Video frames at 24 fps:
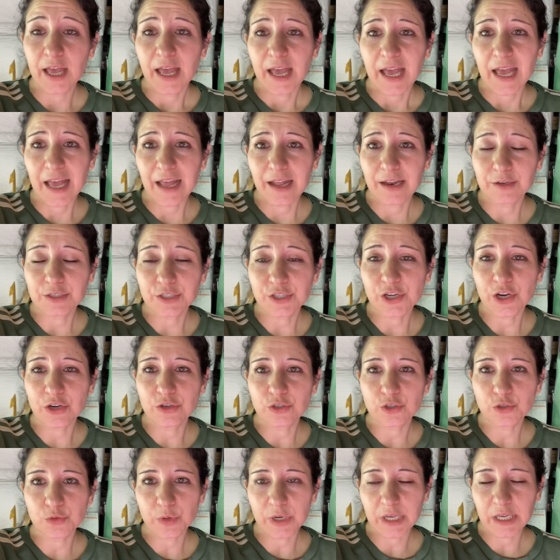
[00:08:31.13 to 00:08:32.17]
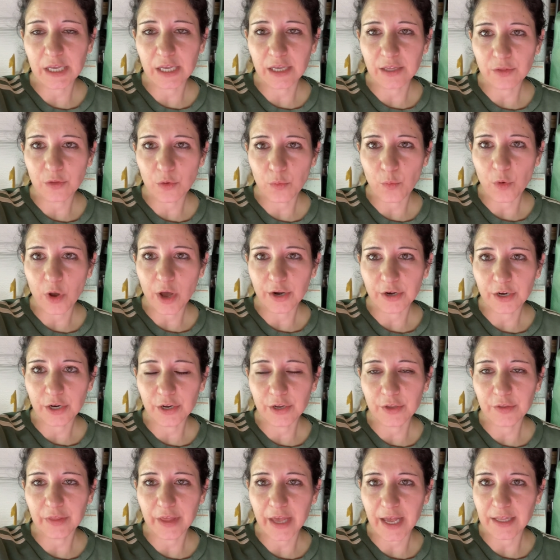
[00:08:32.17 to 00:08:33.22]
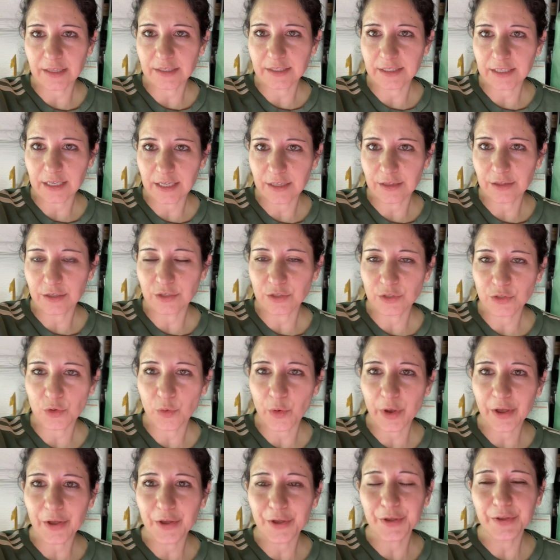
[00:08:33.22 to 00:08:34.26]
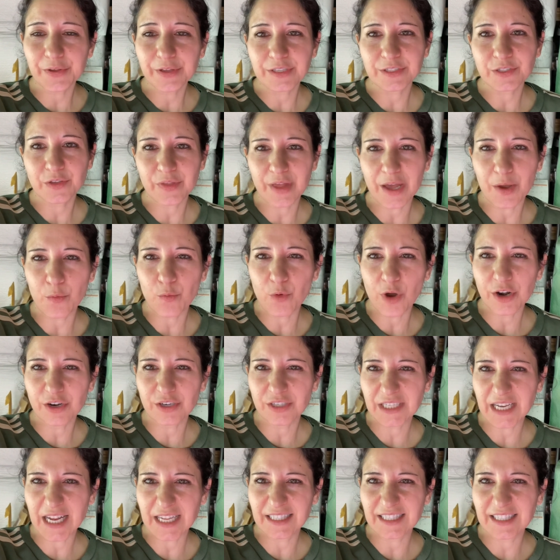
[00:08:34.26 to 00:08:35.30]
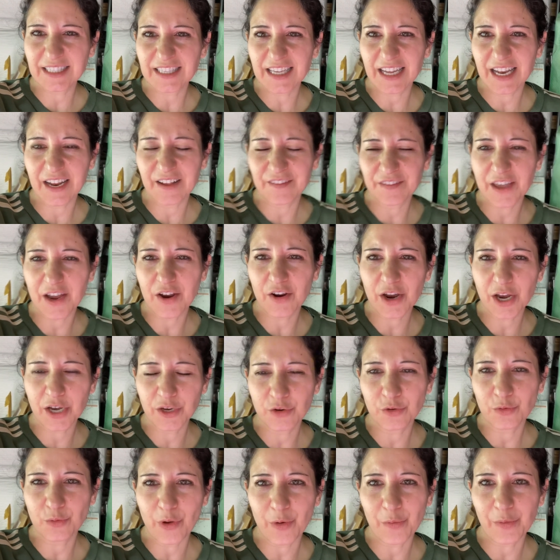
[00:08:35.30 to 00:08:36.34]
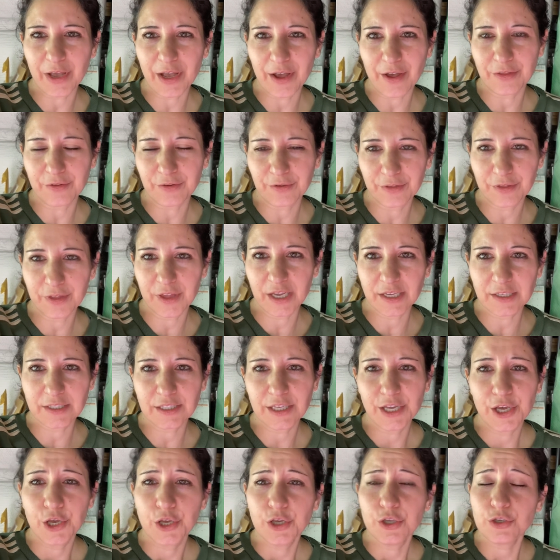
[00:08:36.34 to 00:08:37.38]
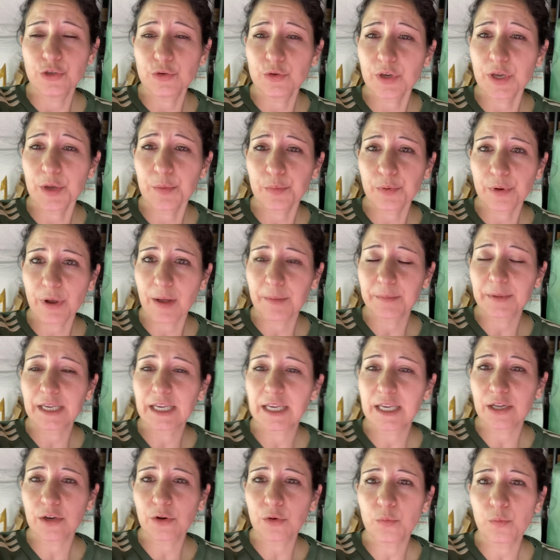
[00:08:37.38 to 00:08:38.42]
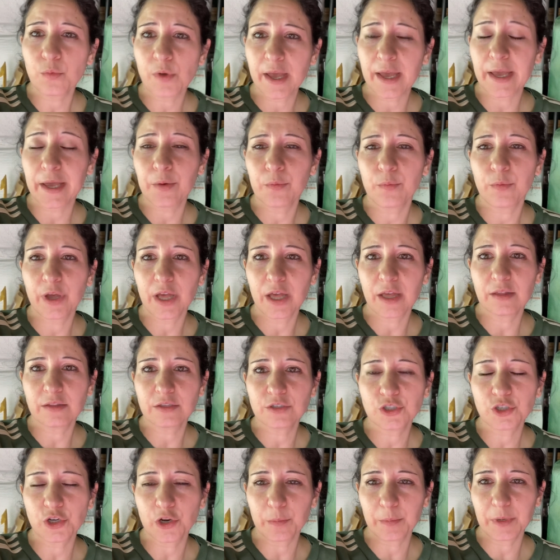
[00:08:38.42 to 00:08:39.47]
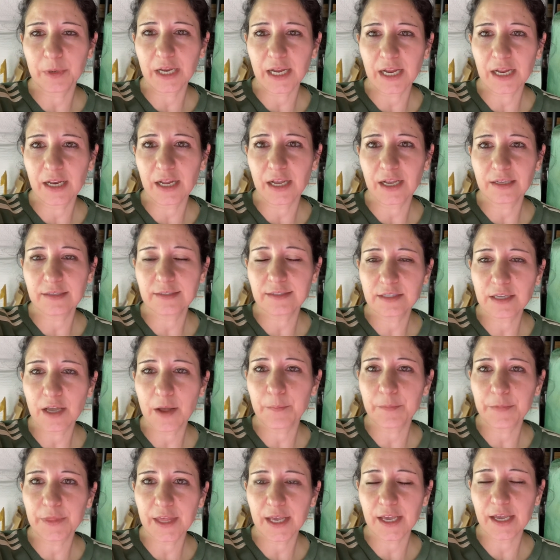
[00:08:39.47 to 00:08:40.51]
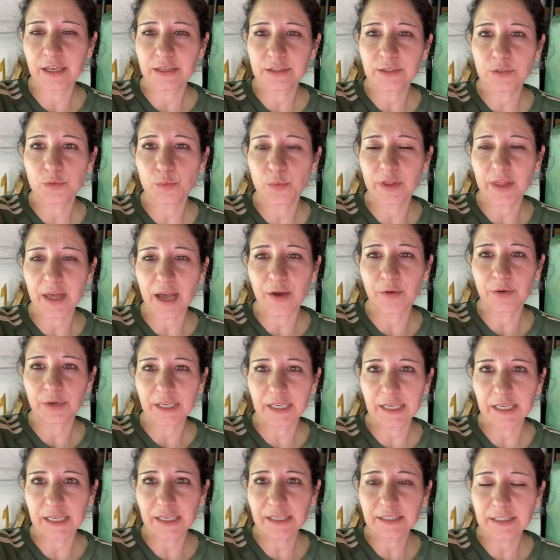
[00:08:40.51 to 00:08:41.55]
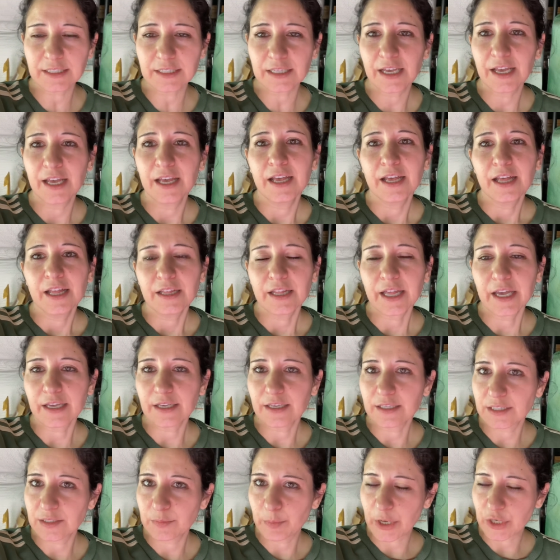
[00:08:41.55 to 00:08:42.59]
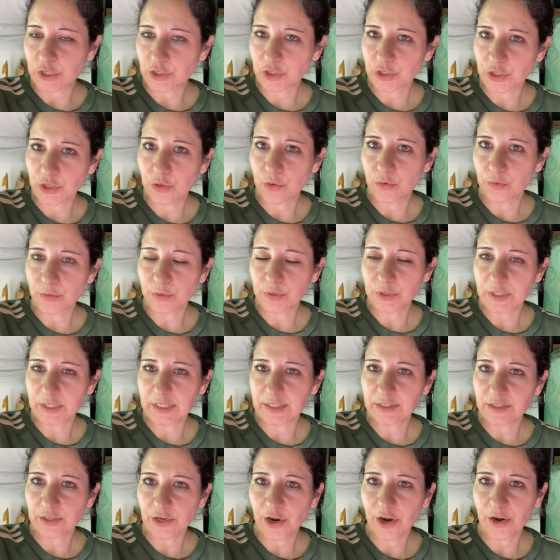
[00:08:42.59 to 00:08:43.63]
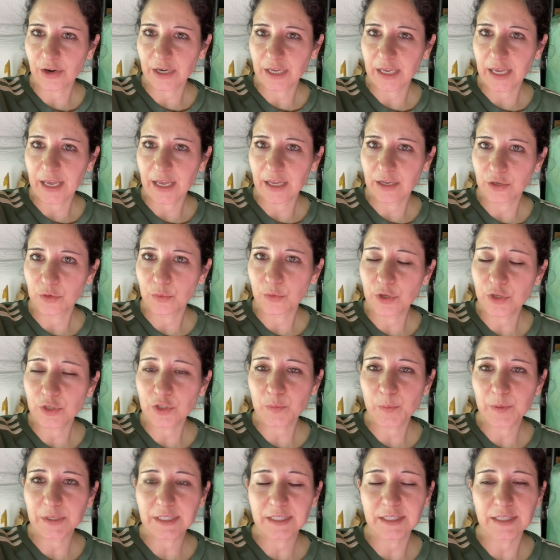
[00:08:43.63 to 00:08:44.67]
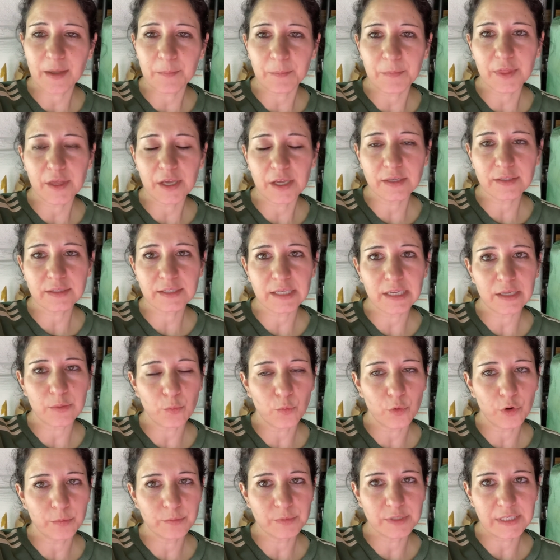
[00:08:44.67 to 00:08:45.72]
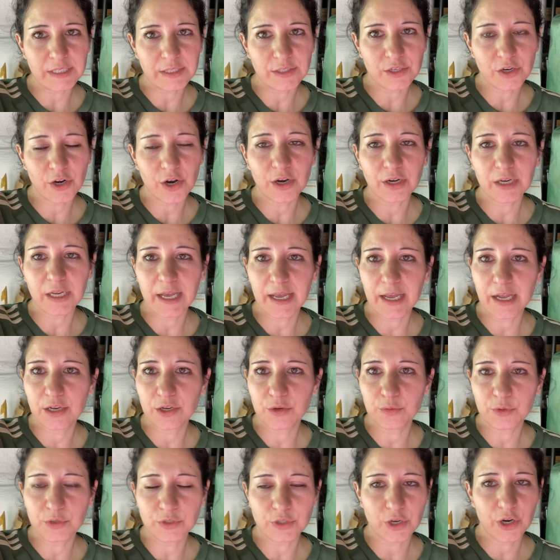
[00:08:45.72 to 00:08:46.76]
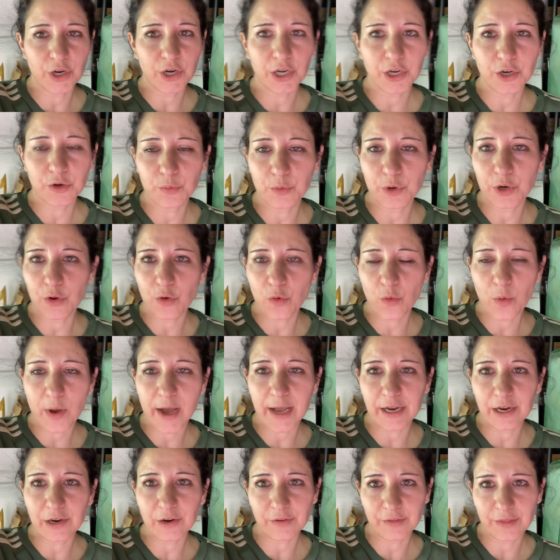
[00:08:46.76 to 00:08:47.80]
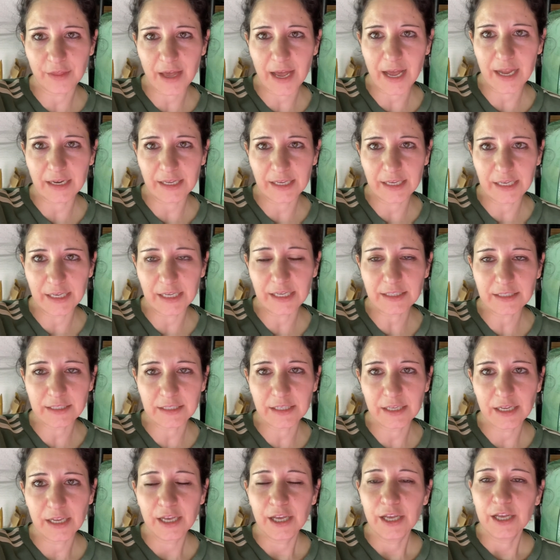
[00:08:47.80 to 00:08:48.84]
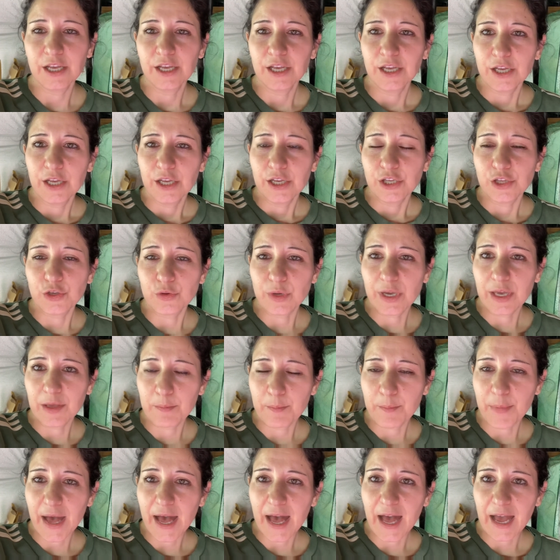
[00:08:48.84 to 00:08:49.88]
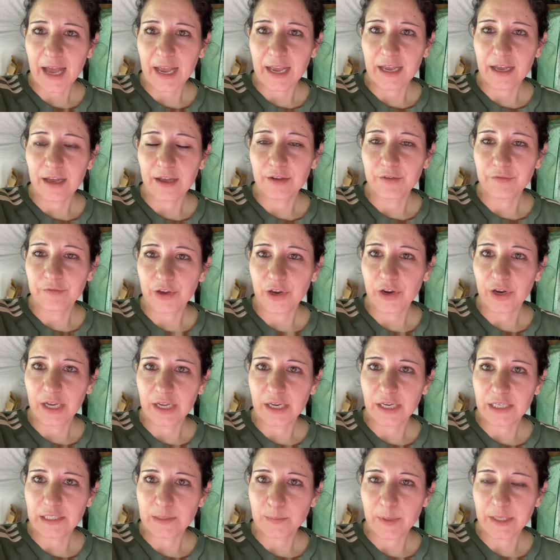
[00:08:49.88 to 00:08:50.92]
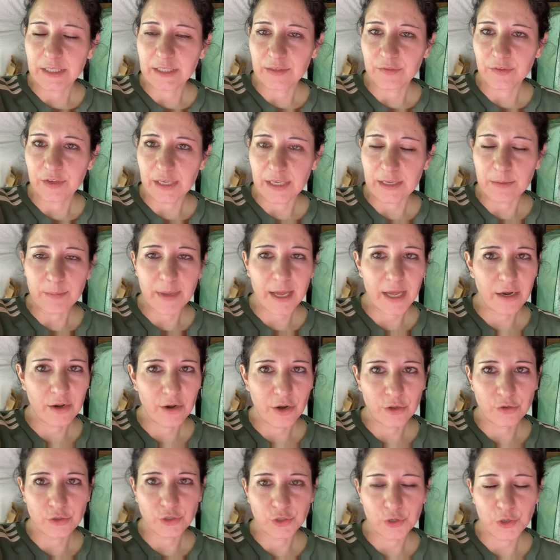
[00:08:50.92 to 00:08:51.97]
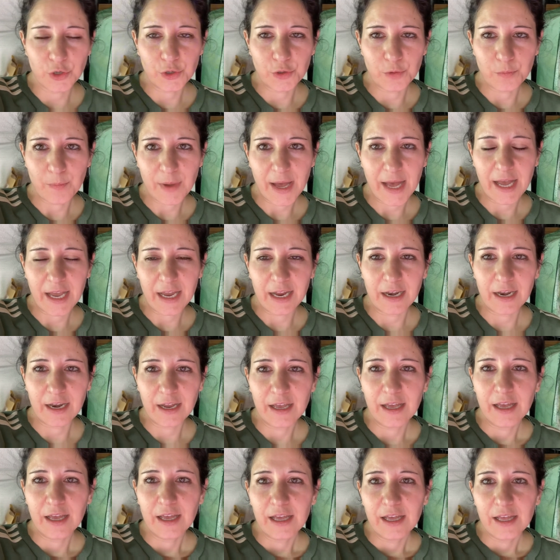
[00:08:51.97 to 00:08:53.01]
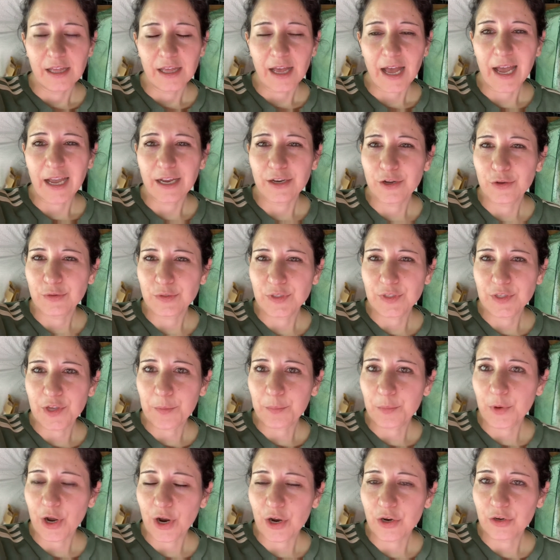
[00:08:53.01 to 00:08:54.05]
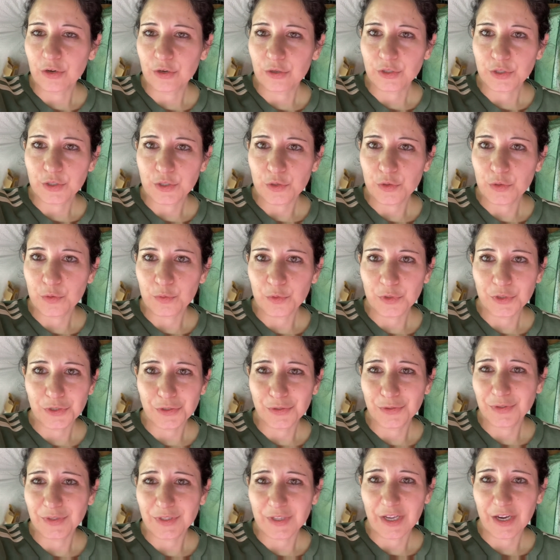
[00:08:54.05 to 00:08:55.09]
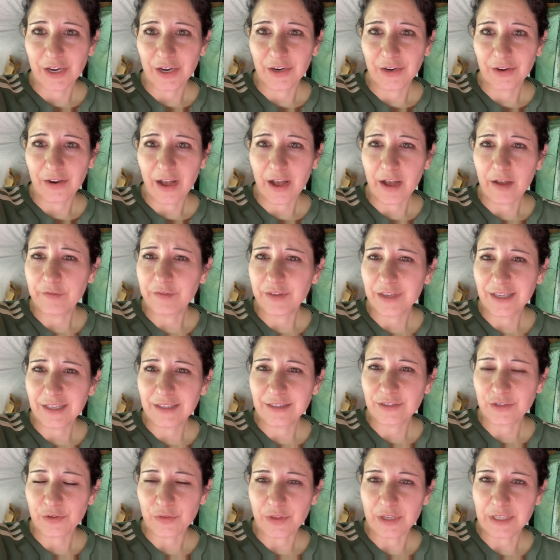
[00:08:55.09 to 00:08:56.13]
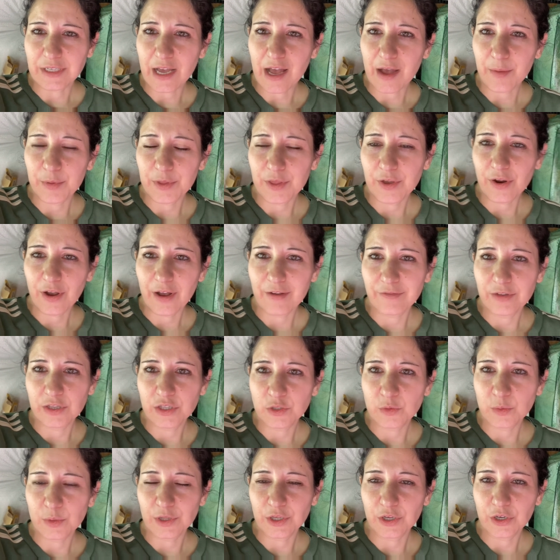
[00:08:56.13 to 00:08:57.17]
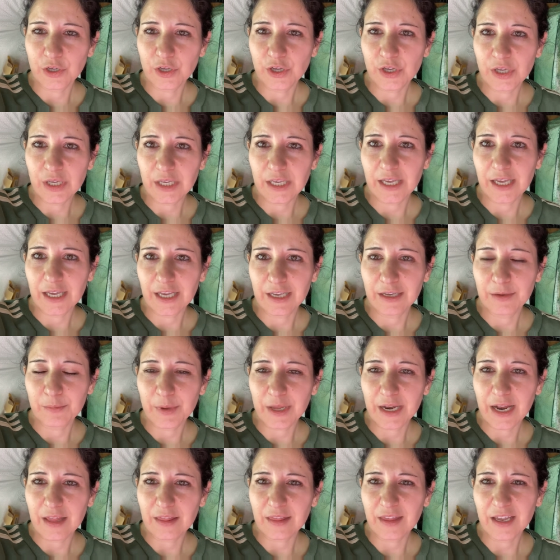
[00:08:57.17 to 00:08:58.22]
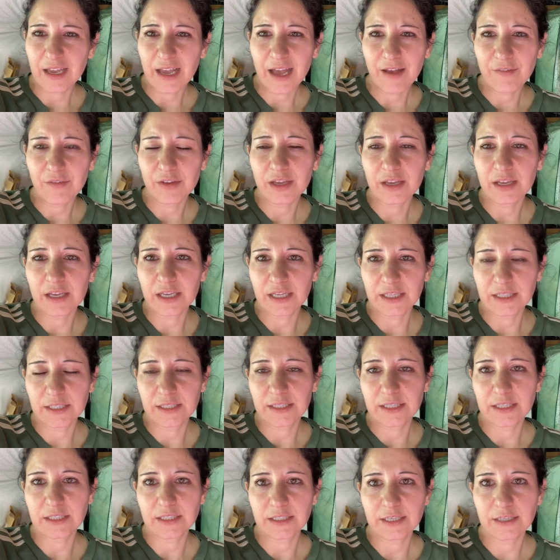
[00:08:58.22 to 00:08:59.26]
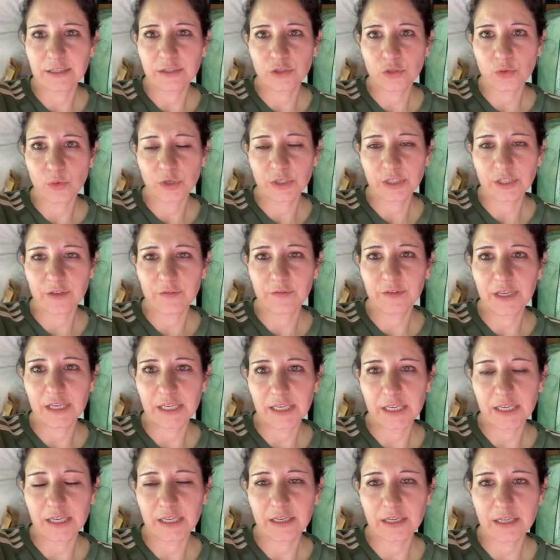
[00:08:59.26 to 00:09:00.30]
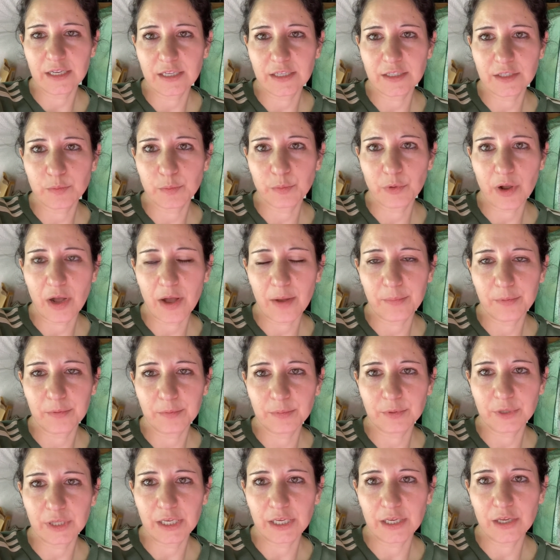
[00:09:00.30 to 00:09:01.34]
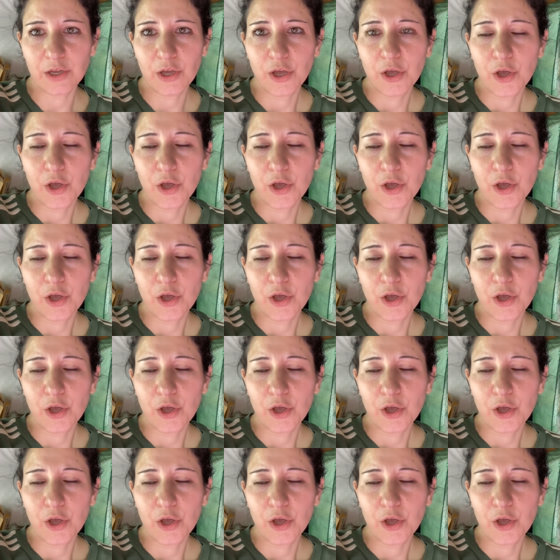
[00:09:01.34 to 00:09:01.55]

and start drinking the water that's in the soil so that water's not sitting there and growing other things. You can probably get away with germinating some things without heat, like especially cool season hardy annuals, but some things like warm season hardy annuals are going to require that heat. You can buy a very inexpensive heat mat, and I'll show you mine. I know some gardeners who will use their ovens or the top of their ovens when they're cooking, but I think having a consistent source of heat is probably